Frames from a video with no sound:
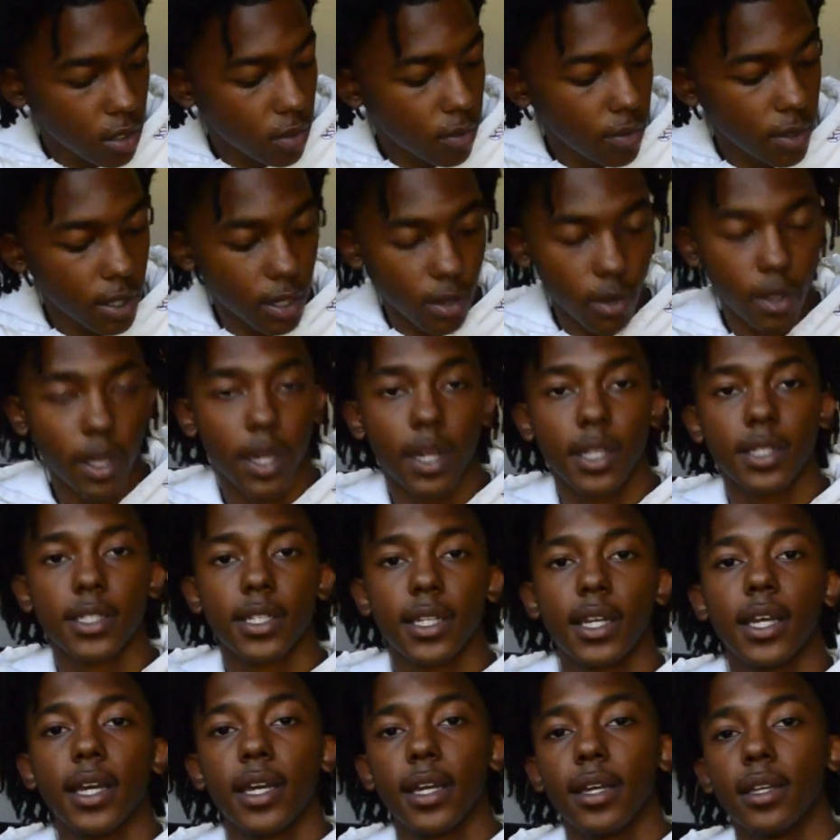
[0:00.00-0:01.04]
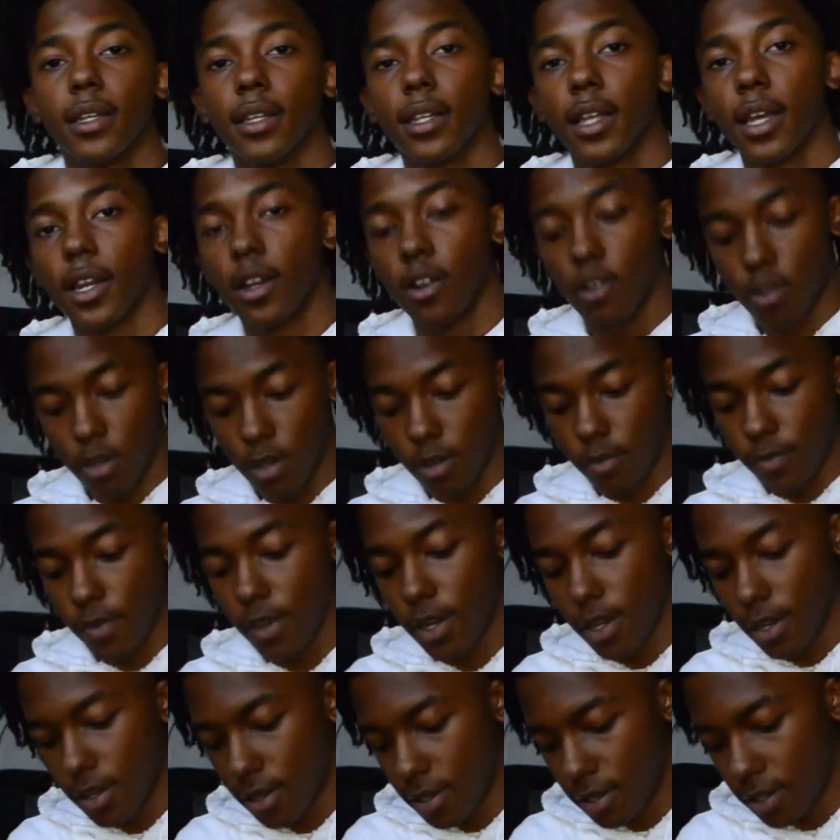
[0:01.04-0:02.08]
We gonna get into that later on in the
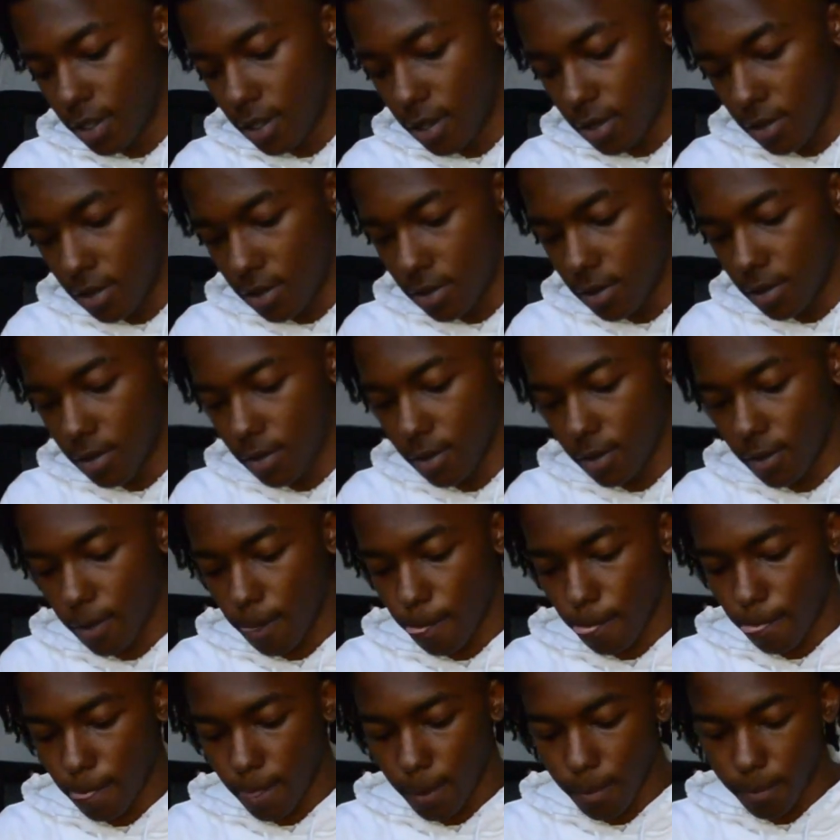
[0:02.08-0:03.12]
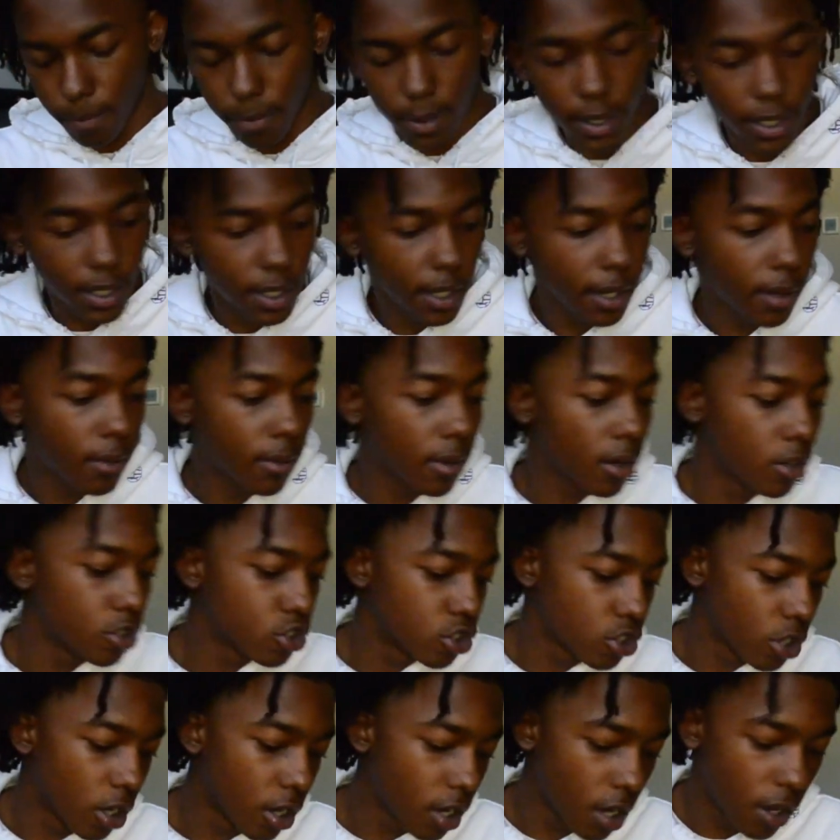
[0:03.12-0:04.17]
video though. But I'm gonna
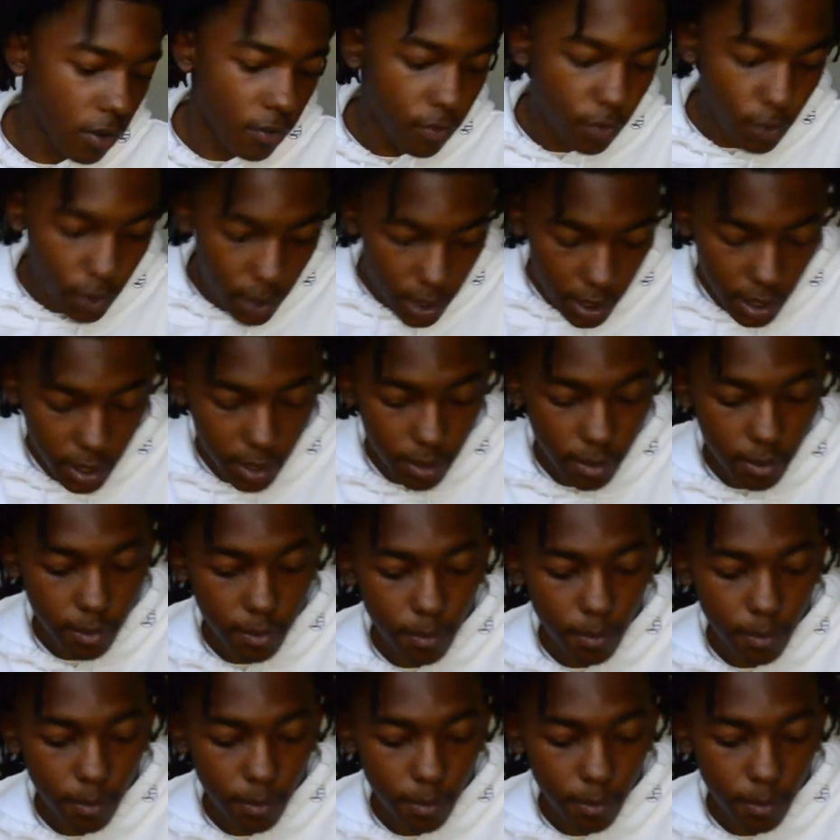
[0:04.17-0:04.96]
start off with